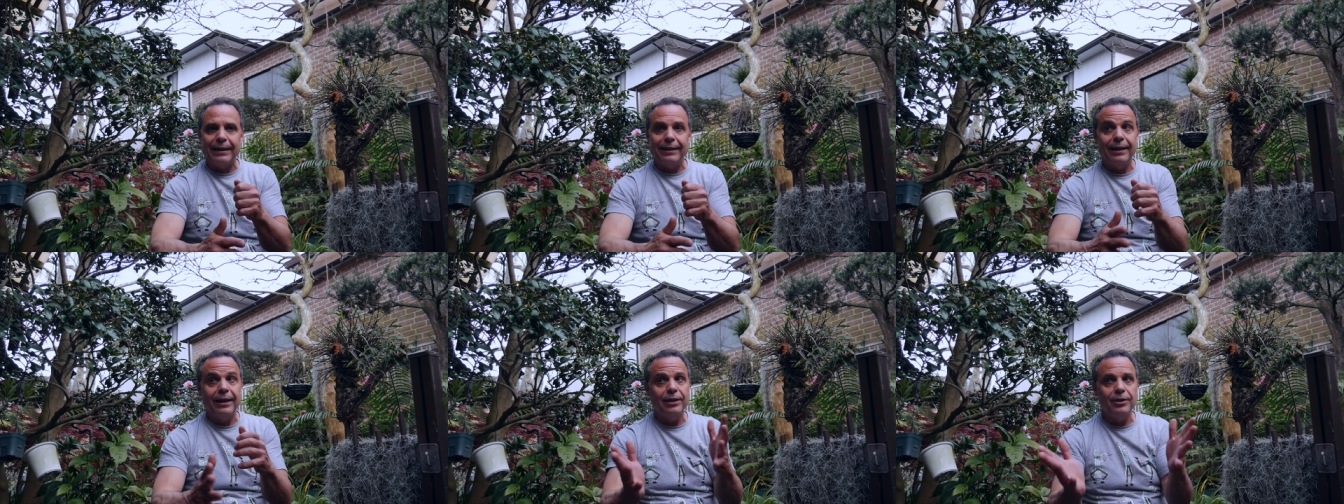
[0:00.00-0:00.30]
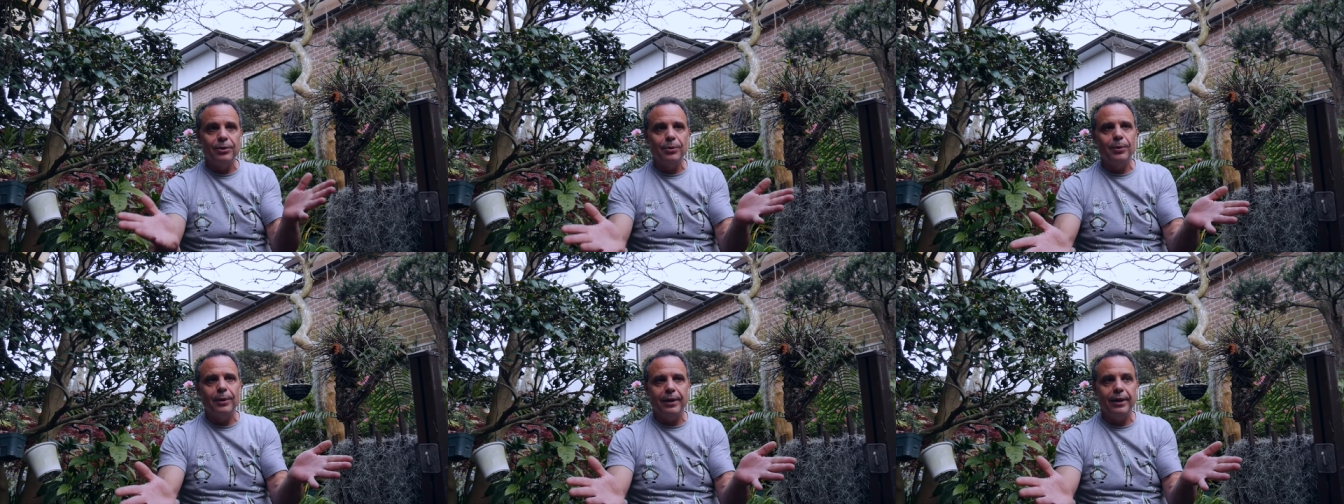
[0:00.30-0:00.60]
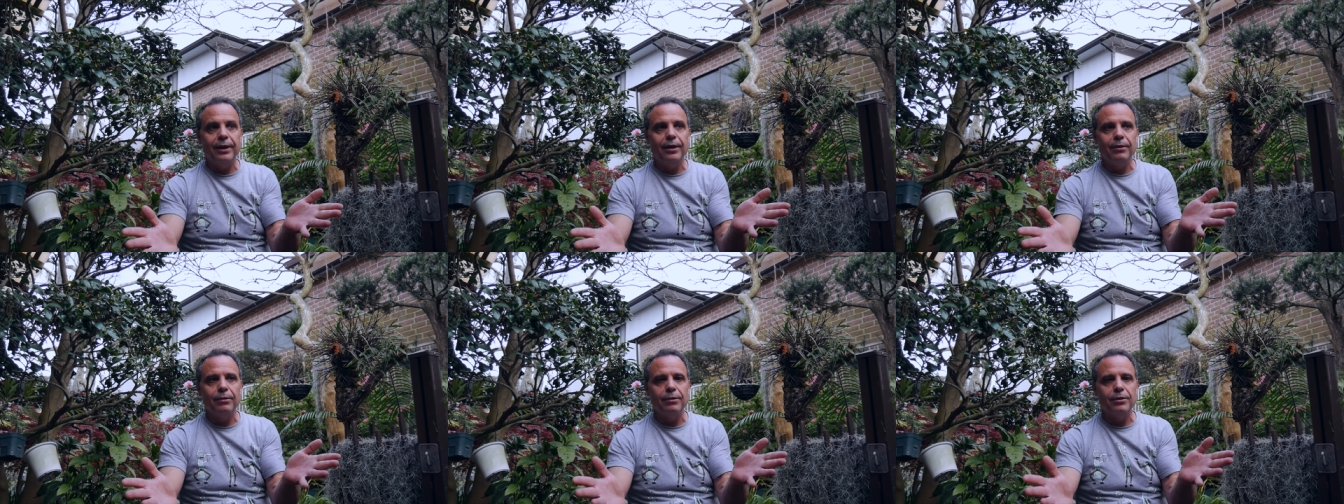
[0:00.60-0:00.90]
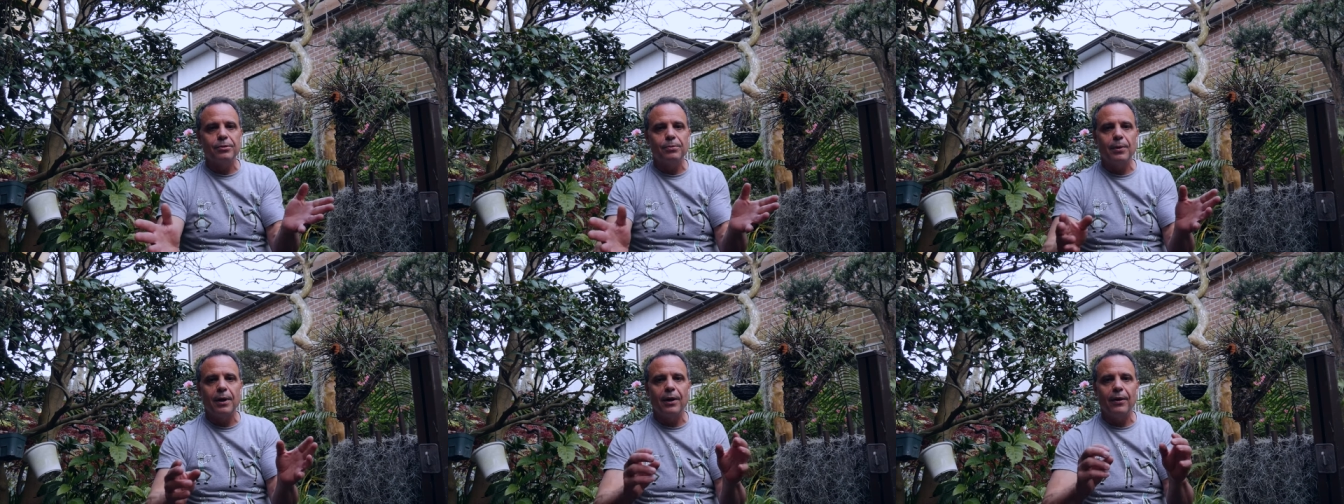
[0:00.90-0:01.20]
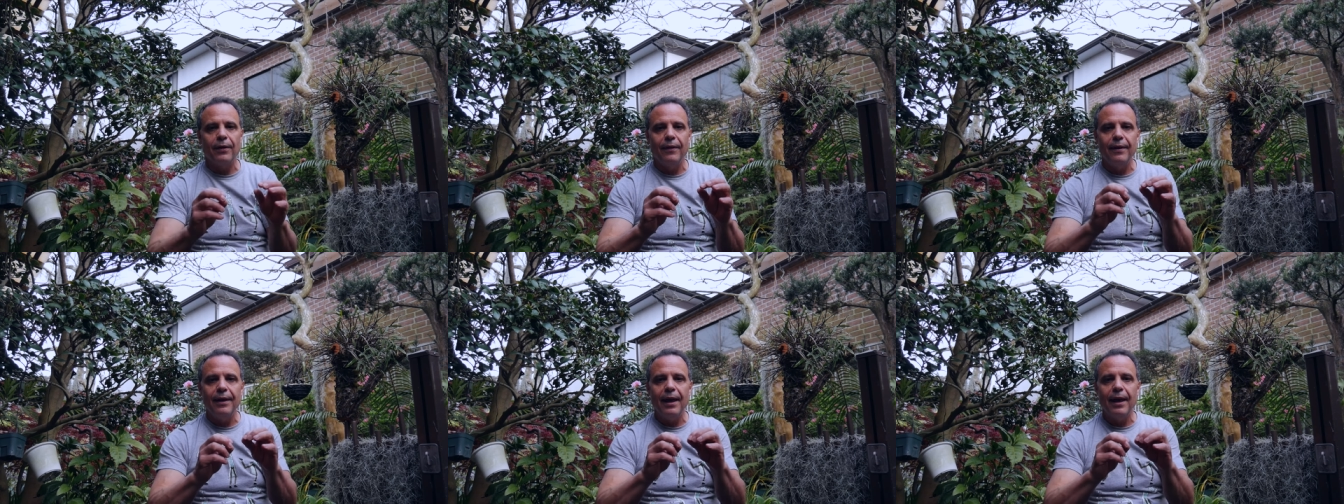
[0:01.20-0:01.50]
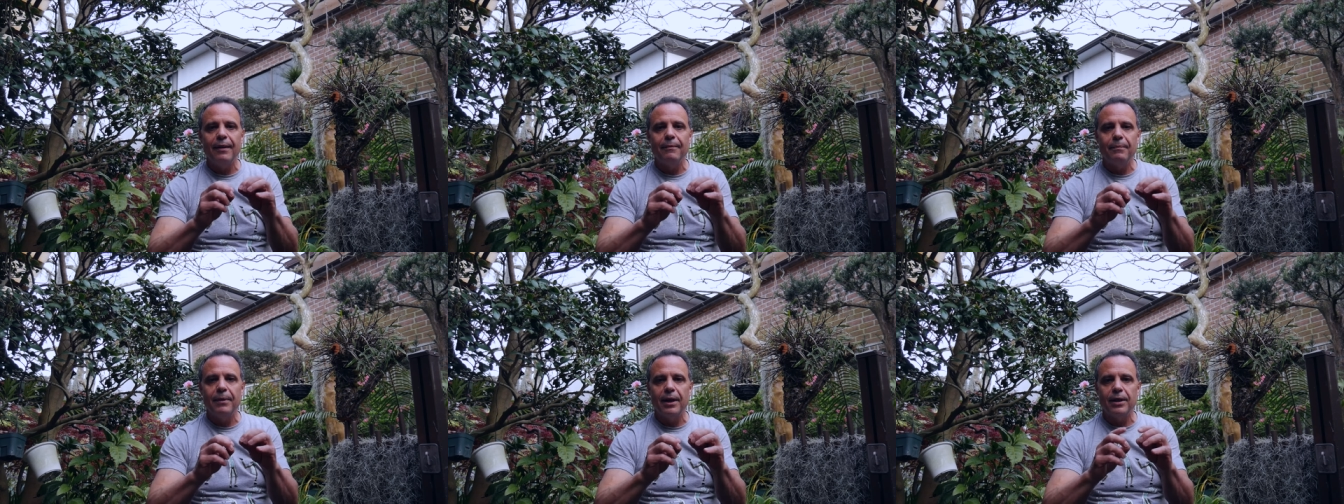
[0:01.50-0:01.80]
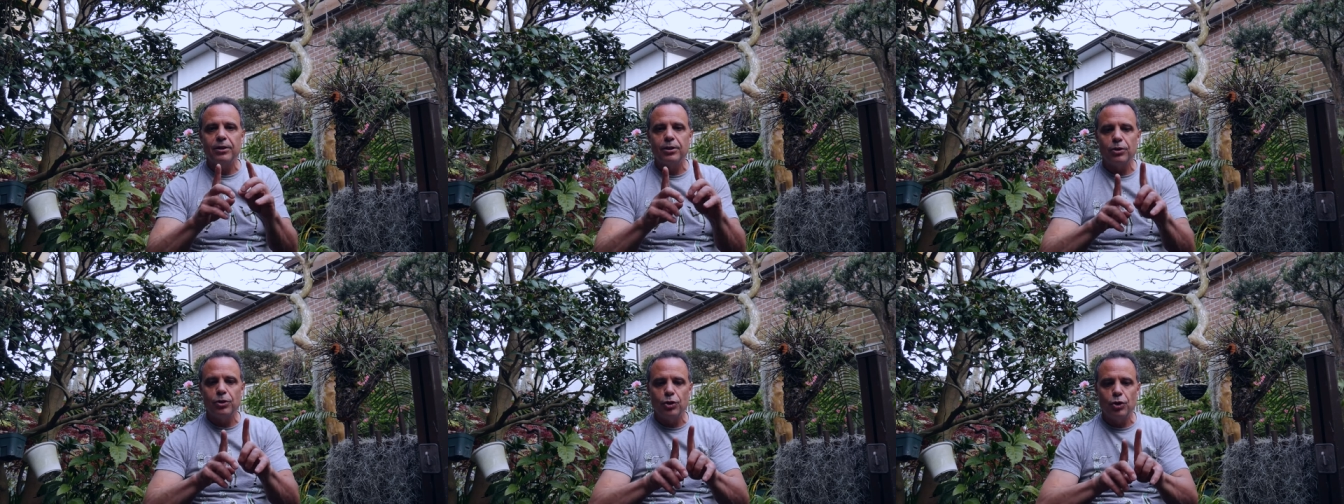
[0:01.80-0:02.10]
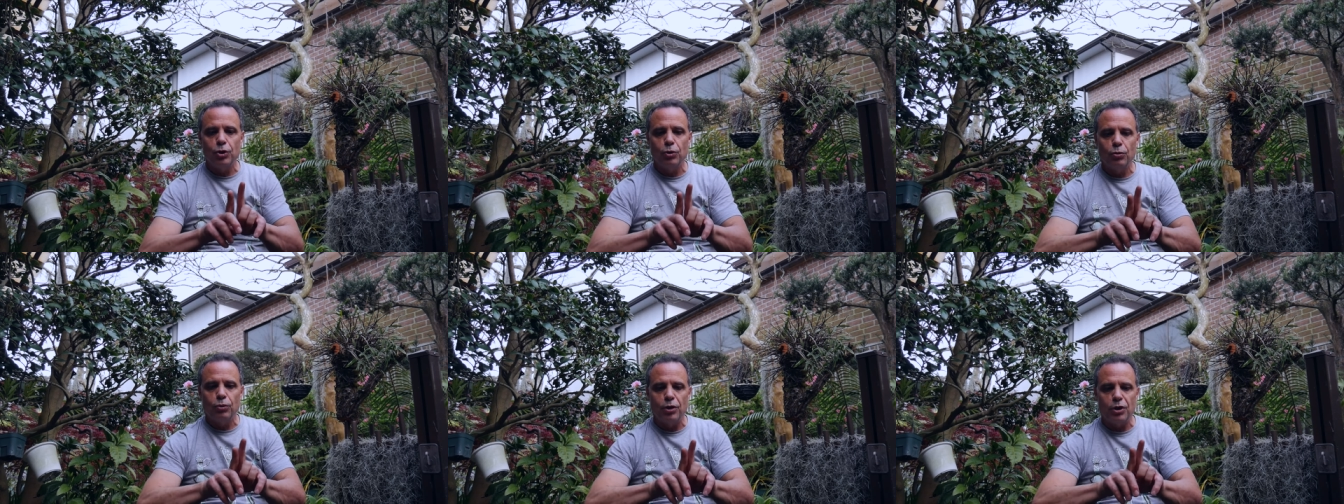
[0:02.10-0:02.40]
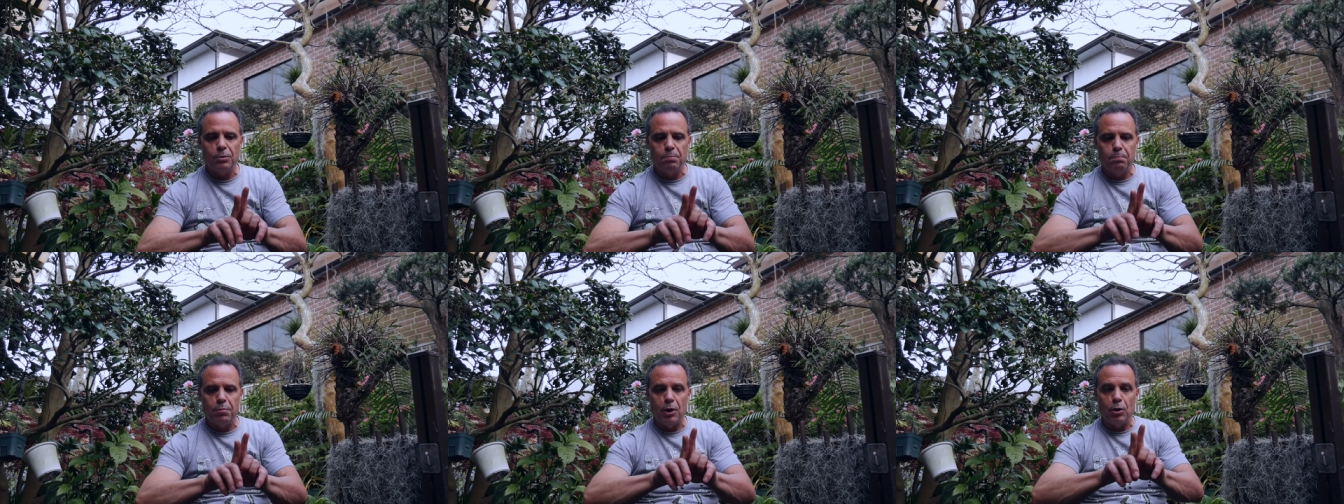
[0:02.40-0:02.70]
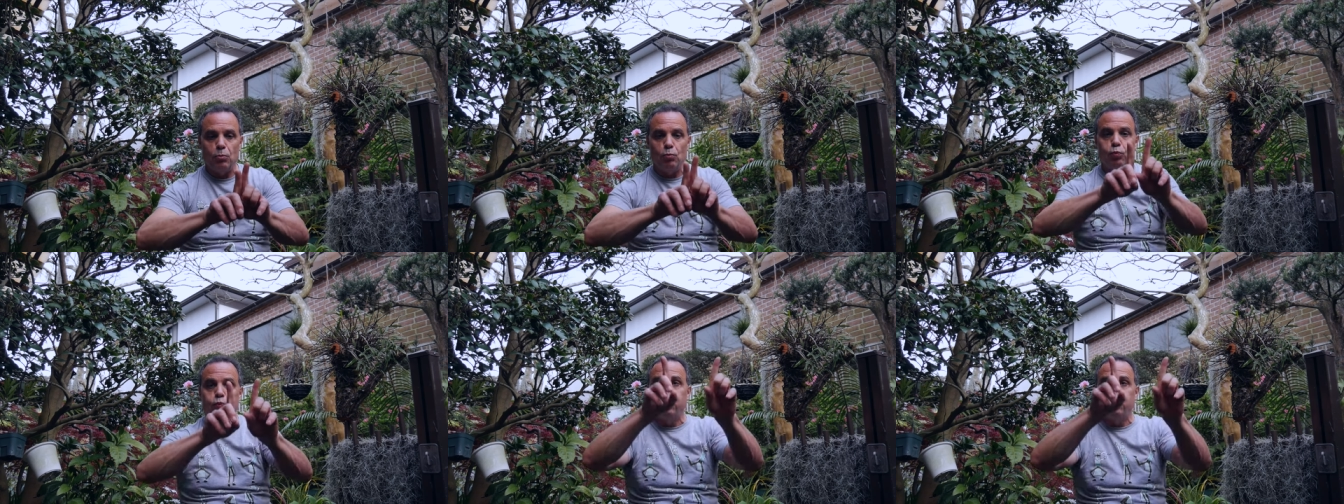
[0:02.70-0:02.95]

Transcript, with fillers: and they do it here as well, and that makes it shoot these big,